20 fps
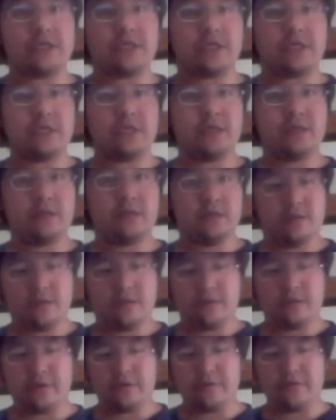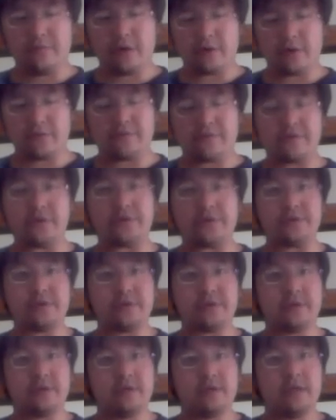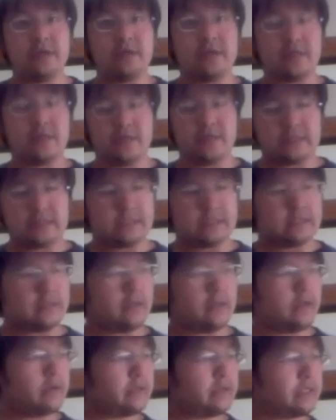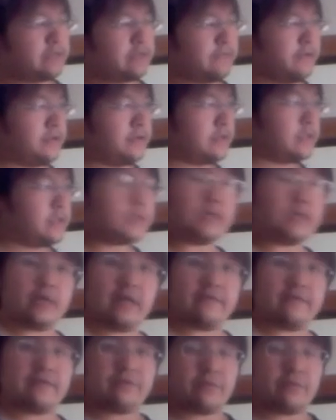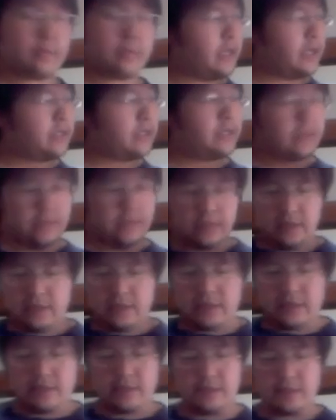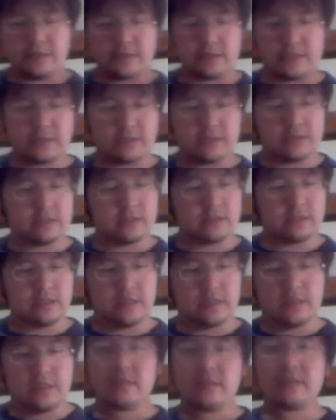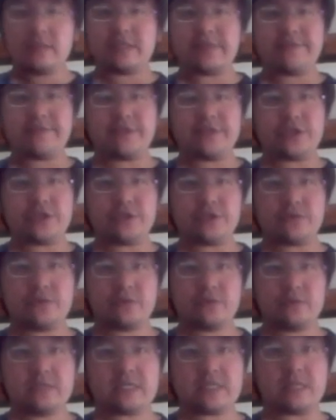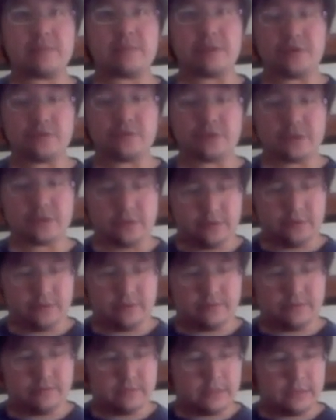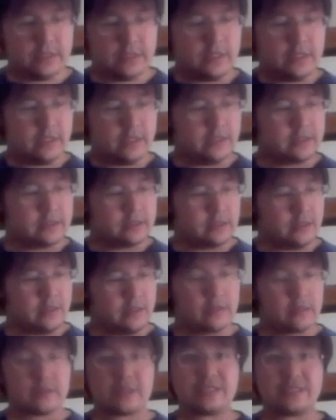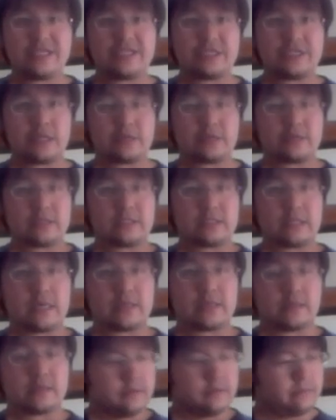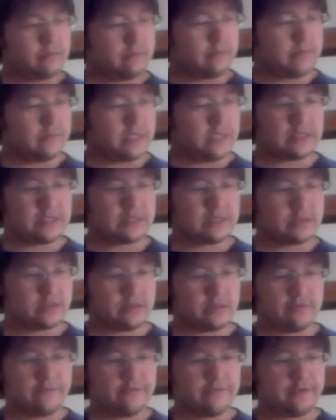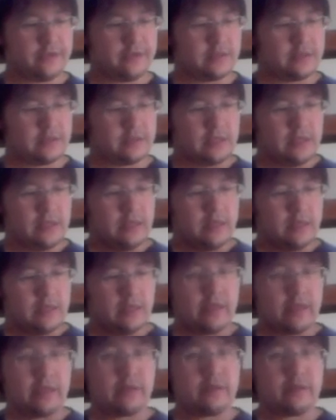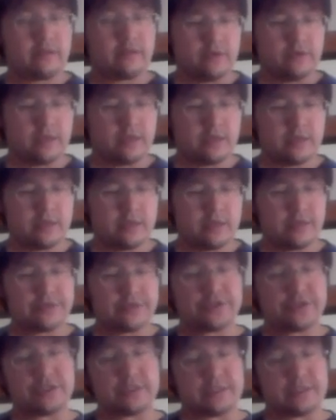Earth Model flute. This is the longest flute I've ever made. It is 72 centimeters. And it's called a Nishaku-san. It means 2 feet and 3 inches in the